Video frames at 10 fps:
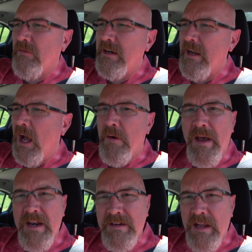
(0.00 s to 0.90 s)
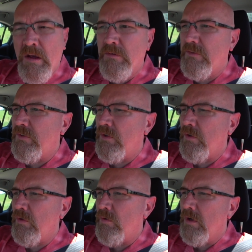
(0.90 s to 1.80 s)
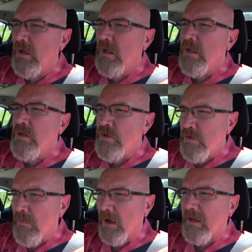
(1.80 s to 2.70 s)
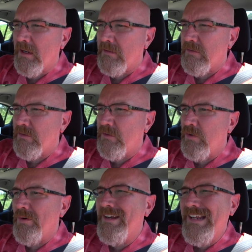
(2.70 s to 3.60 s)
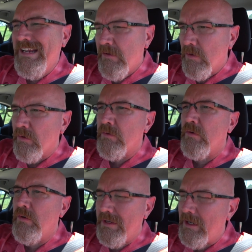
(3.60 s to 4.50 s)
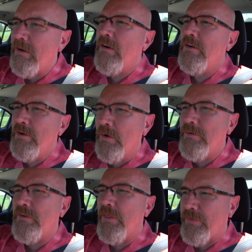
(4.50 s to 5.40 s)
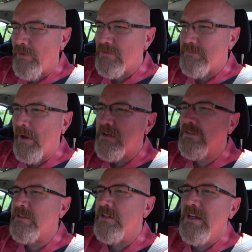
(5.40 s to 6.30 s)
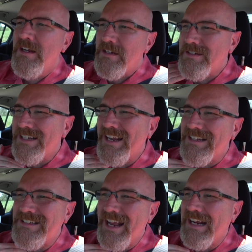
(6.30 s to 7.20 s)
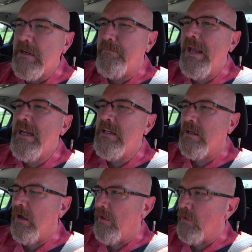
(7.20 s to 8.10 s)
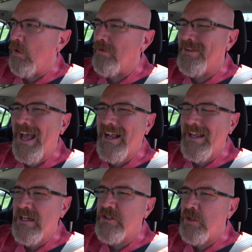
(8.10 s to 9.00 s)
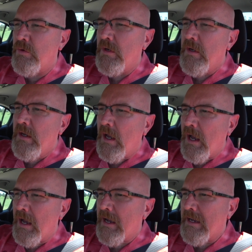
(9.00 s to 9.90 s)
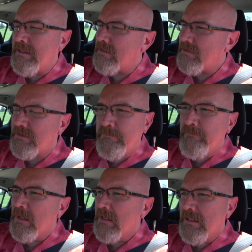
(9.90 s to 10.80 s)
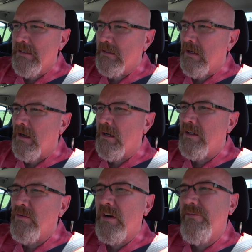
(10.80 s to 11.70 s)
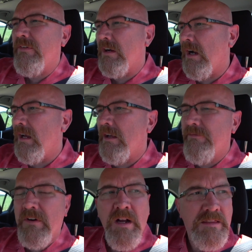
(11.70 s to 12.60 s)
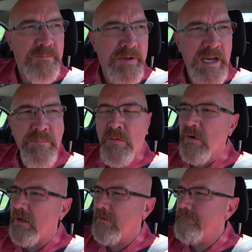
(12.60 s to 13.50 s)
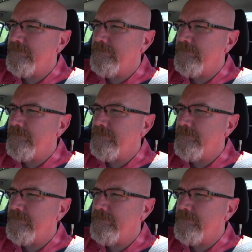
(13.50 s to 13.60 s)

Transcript: right now I'm headed down to Newmarket to an ear, nor ear, nose, and throat specialist just to get a second opinion on the whole neck issue. Uh, just... Oh, you know what I forgot? I forgot the paperwork.